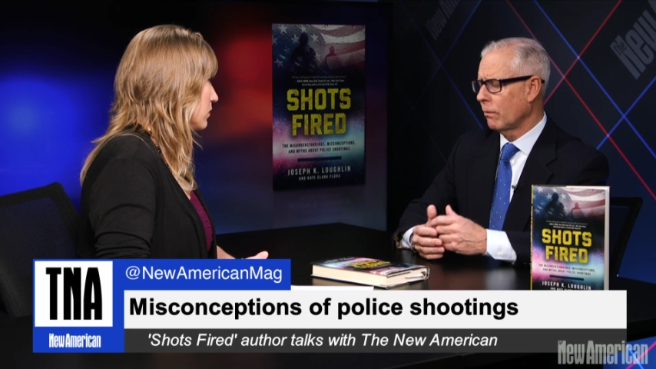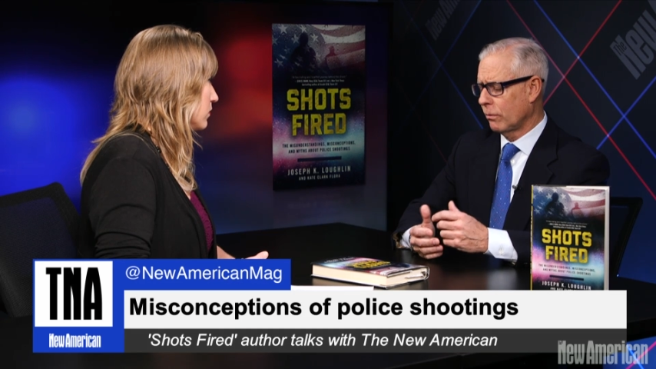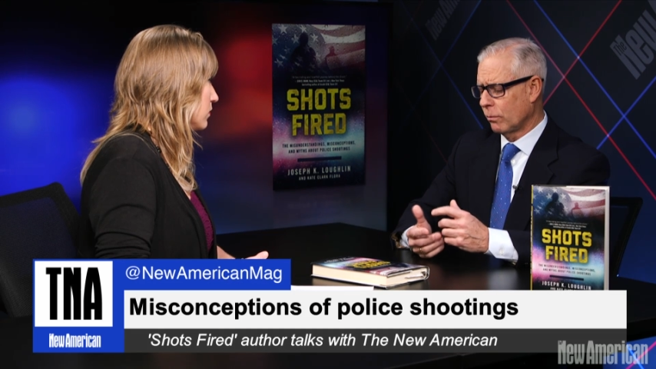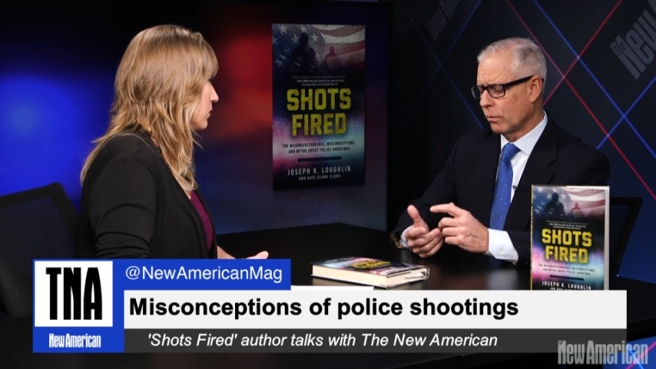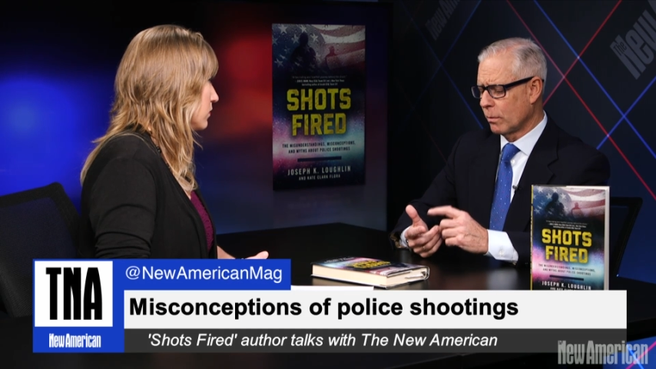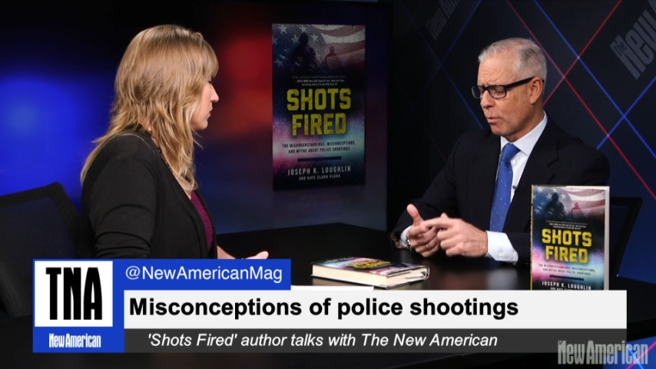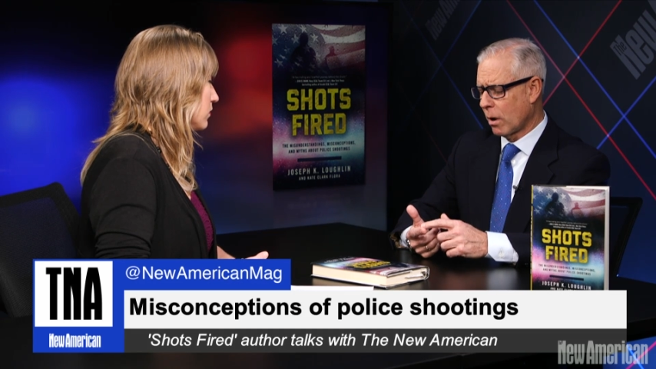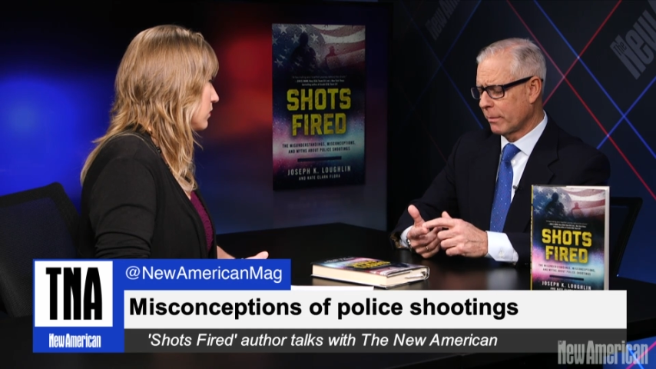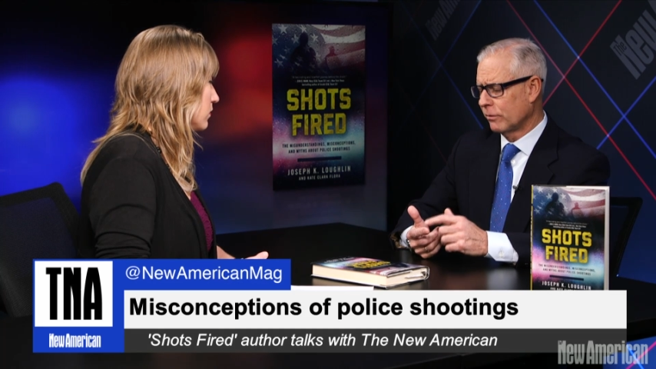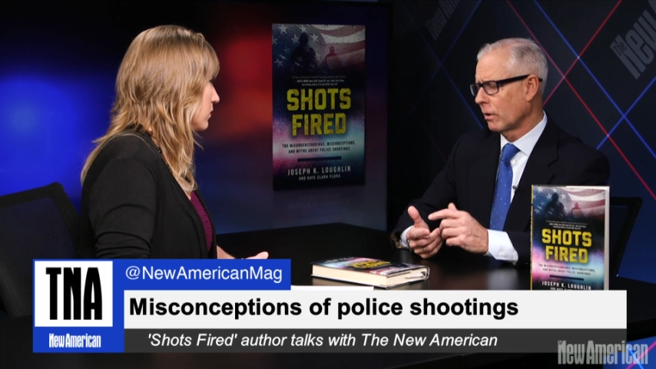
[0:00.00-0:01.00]
through the
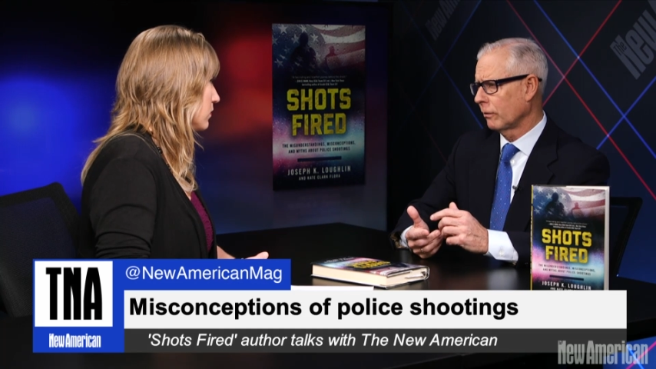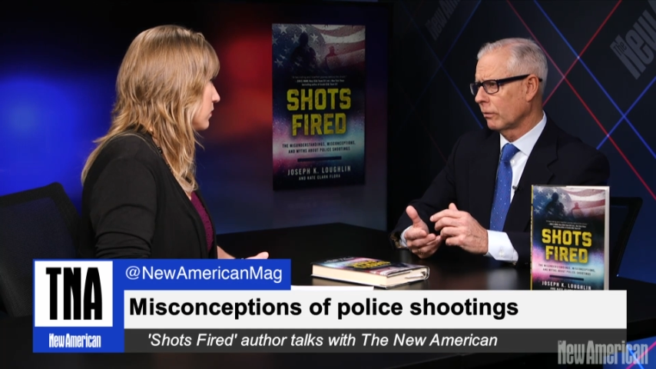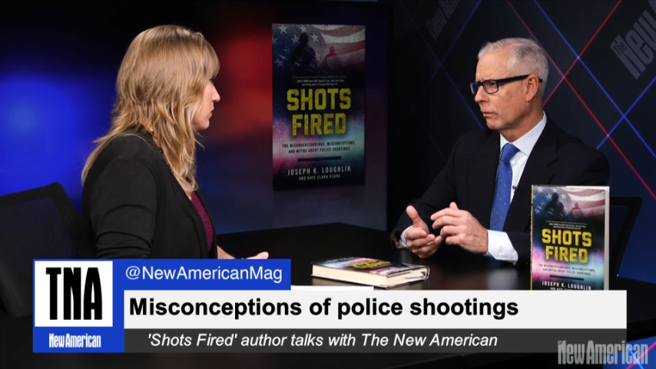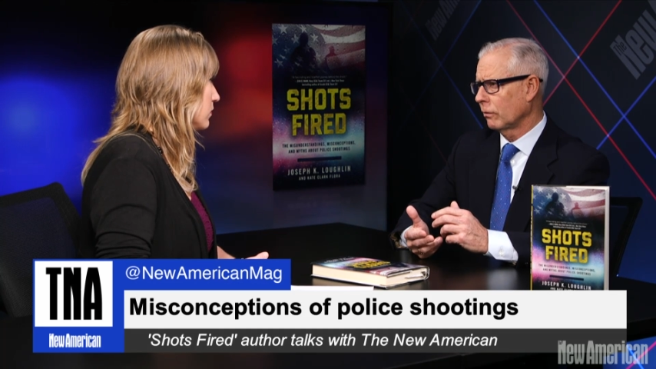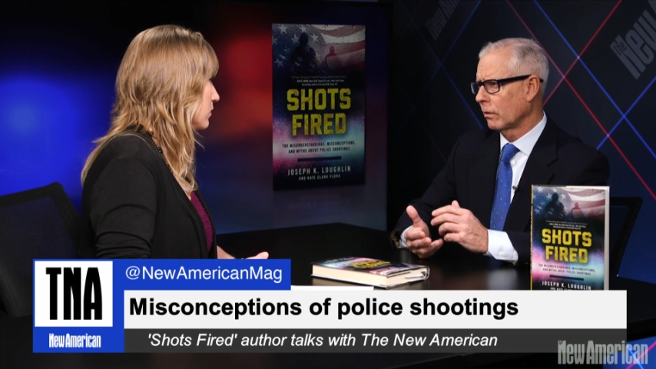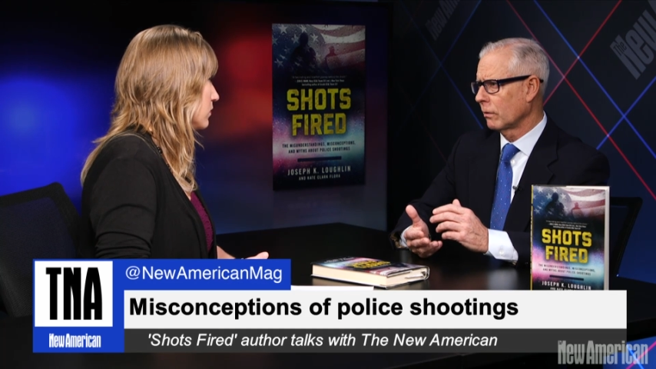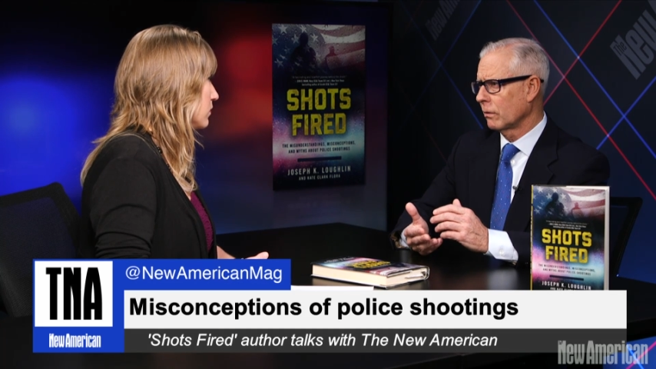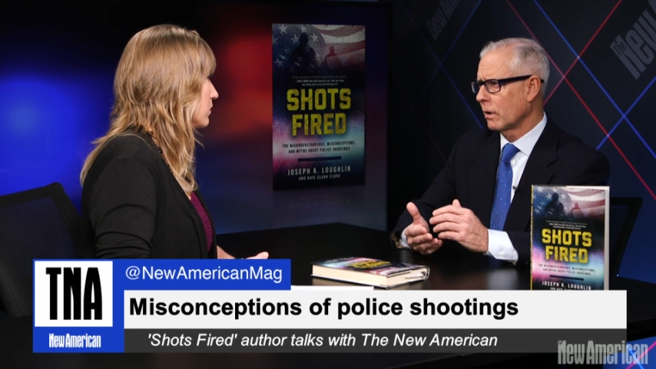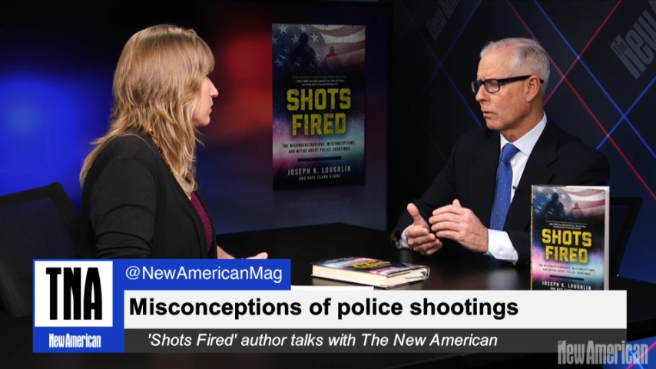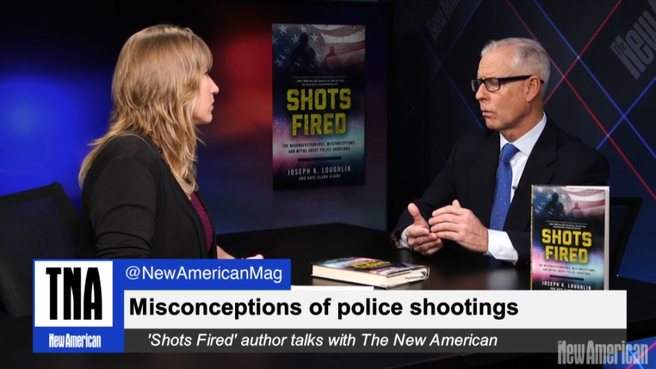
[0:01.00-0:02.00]
Department of Justice
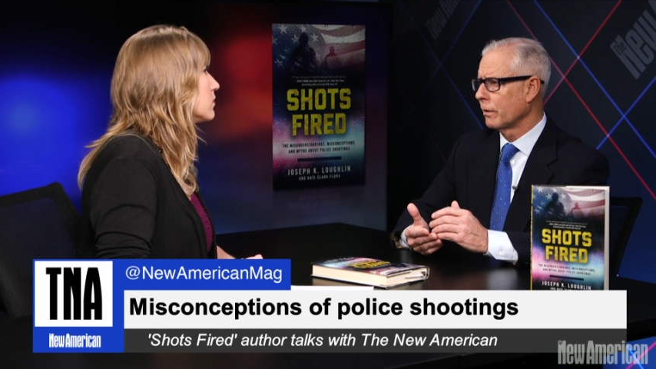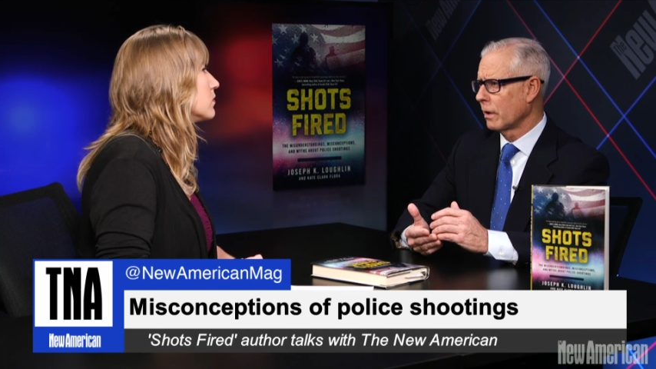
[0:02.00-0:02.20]
and all the